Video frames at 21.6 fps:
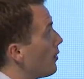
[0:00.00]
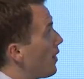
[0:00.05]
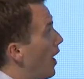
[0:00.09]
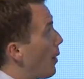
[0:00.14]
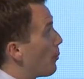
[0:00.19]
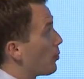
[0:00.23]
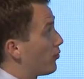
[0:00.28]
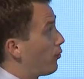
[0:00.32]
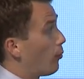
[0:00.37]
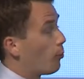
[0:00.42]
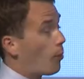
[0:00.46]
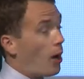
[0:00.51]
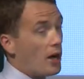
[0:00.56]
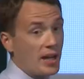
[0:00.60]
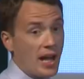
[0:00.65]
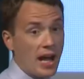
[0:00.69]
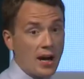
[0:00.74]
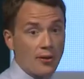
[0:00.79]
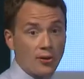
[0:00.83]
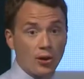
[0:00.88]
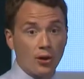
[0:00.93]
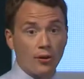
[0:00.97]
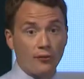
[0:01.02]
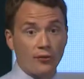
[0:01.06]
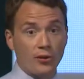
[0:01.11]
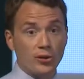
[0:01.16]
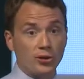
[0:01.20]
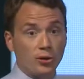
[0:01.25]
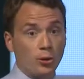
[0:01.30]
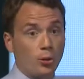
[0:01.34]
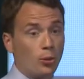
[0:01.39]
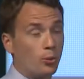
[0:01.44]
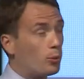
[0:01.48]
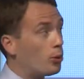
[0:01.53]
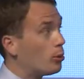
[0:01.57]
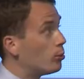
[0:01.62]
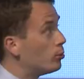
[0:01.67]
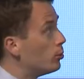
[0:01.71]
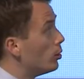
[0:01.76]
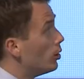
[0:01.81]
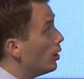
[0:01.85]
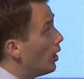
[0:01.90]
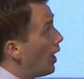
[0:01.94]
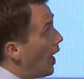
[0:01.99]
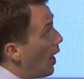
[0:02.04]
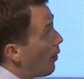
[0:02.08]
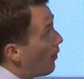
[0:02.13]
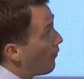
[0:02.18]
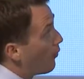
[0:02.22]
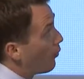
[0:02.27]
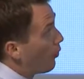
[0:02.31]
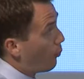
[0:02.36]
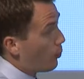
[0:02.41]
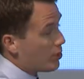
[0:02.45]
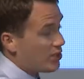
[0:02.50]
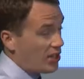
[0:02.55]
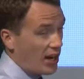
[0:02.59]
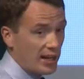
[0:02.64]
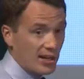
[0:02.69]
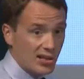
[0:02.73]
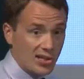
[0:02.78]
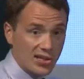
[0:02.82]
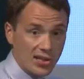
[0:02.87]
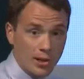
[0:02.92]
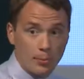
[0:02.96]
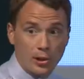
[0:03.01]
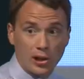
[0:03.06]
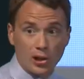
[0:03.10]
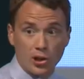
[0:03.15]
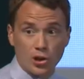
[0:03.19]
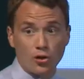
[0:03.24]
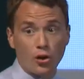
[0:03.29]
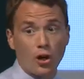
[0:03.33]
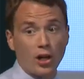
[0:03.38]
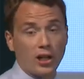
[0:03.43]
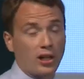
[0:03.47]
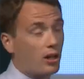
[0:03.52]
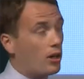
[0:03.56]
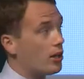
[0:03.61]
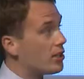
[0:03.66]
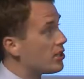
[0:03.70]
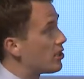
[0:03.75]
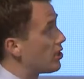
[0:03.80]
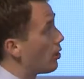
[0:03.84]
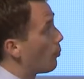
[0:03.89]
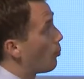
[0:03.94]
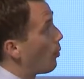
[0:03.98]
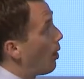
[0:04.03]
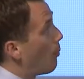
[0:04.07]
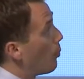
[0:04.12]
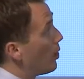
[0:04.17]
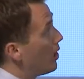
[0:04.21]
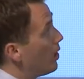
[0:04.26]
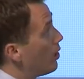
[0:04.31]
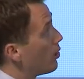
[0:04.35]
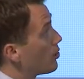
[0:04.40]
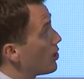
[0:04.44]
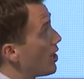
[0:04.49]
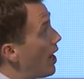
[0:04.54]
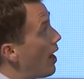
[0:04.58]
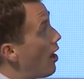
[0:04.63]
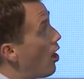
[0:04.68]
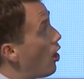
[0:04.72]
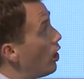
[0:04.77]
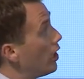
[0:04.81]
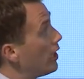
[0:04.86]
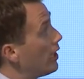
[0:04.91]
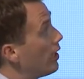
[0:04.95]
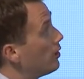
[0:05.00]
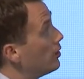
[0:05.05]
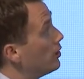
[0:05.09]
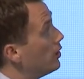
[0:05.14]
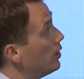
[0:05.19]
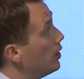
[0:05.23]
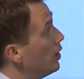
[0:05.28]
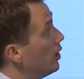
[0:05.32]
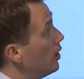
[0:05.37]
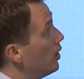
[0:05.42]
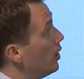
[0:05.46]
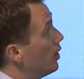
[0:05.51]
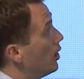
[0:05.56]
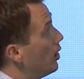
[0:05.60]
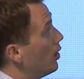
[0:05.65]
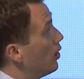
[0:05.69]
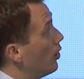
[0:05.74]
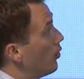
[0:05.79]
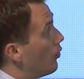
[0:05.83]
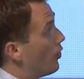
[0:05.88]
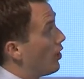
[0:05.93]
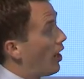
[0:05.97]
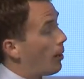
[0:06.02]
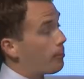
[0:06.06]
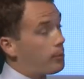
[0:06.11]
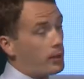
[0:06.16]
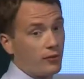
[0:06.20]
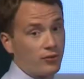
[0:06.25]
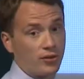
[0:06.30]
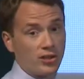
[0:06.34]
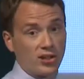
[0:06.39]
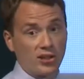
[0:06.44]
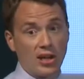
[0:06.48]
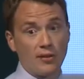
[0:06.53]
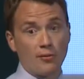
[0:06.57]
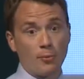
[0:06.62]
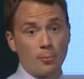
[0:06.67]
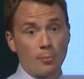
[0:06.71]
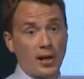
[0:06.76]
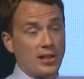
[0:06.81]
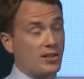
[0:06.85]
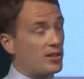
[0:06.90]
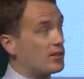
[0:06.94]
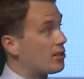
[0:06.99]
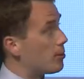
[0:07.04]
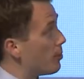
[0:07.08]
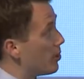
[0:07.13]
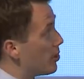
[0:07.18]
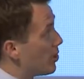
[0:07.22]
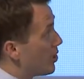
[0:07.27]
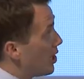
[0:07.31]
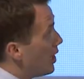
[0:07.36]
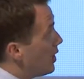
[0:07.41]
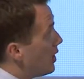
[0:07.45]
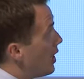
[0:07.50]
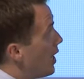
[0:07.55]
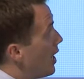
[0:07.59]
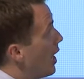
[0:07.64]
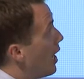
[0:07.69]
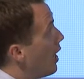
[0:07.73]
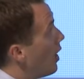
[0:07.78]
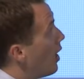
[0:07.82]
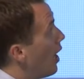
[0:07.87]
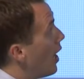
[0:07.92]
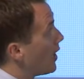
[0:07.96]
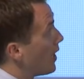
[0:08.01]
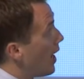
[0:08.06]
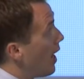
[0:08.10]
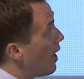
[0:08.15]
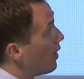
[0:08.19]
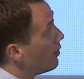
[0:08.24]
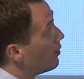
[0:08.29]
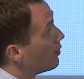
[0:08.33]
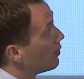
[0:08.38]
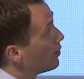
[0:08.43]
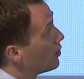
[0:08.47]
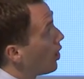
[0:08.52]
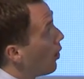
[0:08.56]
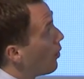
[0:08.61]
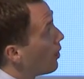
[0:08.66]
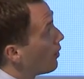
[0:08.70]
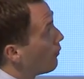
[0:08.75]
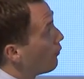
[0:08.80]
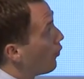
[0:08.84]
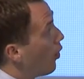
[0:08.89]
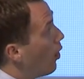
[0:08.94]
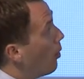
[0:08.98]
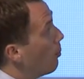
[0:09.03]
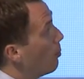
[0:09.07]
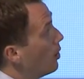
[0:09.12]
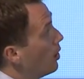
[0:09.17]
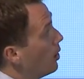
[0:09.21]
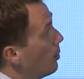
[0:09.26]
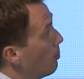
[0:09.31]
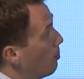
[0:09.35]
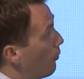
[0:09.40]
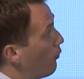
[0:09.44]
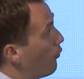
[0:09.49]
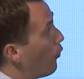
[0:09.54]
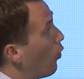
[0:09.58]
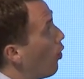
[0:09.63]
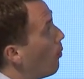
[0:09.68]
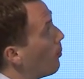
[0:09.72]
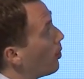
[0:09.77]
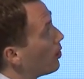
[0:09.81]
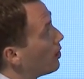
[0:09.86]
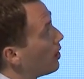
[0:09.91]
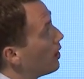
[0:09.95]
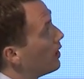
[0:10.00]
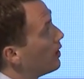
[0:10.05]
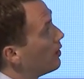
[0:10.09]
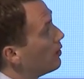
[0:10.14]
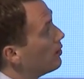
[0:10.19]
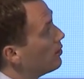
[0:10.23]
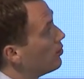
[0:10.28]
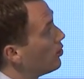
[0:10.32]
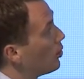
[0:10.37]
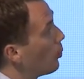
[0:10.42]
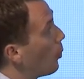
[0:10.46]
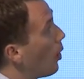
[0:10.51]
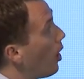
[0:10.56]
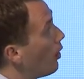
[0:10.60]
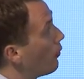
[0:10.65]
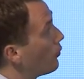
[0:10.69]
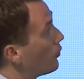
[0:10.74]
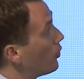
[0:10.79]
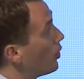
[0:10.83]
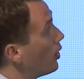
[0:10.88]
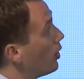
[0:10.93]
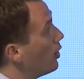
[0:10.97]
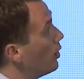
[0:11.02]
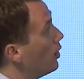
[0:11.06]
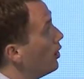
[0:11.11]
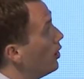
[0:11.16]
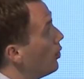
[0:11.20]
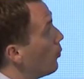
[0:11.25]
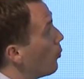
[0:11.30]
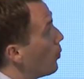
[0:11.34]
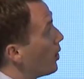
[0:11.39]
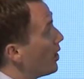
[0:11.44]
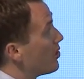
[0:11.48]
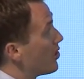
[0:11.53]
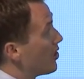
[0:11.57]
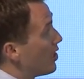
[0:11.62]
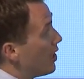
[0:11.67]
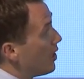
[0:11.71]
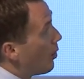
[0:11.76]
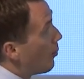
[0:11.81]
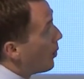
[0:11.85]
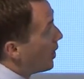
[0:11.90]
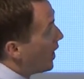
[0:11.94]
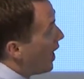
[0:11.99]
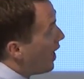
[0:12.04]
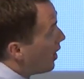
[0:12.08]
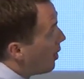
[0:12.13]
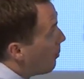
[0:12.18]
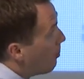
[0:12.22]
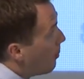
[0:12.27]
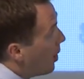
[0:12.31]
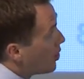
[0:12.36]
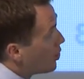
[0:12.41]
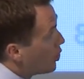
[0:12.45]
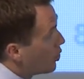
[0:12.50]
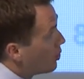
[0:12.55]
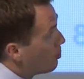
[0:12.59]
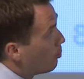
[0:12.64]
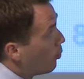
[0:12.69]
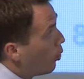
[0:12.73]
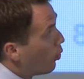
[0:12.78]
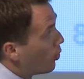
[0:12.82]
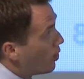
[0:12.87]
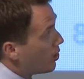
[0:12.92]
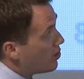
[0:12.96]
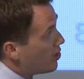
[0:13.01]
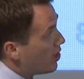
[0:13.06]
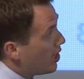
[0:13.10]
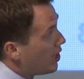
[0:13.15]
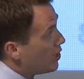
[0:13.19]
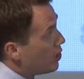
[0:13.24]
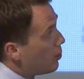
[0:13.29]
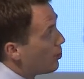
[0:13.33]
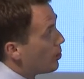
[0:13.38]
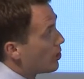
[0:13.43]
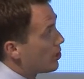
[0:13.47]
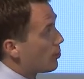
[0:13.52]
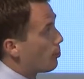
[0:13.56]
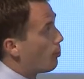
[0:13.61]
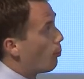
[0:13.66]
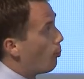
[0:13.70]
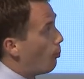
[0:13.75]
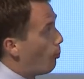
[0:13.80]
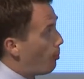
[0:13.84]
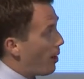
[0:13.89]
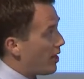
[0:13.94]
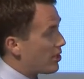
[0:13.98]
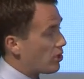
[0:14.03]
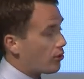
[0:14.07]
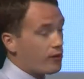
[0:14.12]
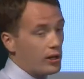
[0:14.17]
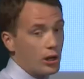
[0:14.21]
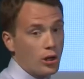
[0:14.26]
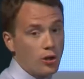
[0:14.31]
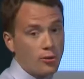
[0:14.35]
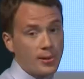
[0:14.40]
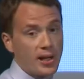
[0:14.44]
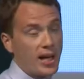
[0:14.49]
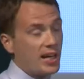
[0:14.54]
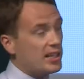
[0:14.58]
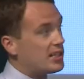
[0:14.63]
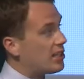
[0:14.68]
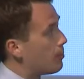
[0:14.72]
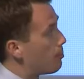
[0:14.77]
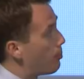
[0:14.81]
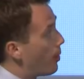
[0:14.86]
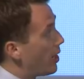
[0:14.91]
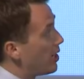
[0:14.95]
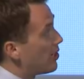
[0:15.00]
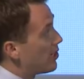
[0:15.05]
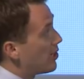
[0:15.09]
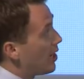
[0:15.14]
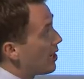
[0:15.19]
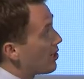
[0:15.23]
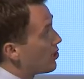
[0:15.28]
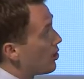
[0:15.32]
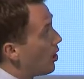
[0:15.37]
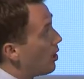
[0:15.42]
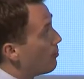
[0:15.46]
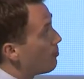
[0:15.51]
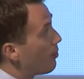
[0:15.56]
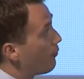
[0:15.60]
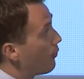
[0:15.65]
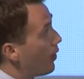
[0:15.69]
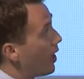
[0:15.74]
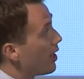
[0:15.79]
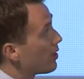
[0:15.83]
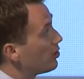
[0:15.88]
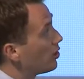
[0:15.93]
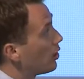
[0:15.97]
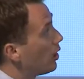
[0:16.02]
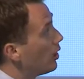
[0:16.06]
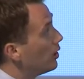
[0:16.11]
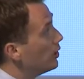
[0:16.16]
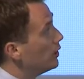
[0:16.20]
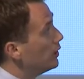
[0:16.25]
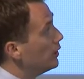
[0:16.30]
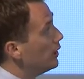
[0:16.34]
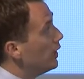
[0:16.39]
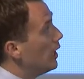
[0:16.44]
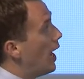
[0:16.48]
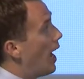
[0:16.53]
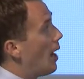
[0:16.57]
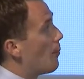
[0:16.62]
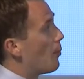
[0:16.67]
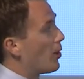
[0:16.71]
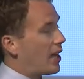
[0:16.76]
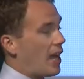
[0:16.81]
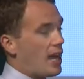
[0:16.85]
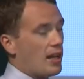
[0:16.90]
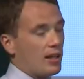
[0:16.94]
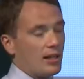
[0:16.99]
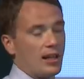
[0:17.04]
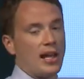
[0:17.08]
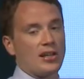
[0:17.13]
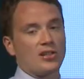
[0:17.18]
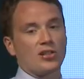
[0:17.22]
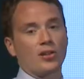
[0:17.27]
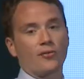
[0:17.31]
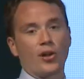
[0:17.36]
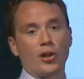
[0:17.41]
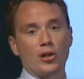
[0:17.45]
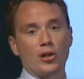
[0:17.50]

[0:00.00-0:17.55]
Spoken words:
That was for one area of the salt wall. However, if we take a similar strike line to the one we looked at earlier, the uplift is even better to be seen here. Again, going from before modeling to after, we can see that we're getting a much more continuous, better illuminated base Zechstein reflector, and we're getting less of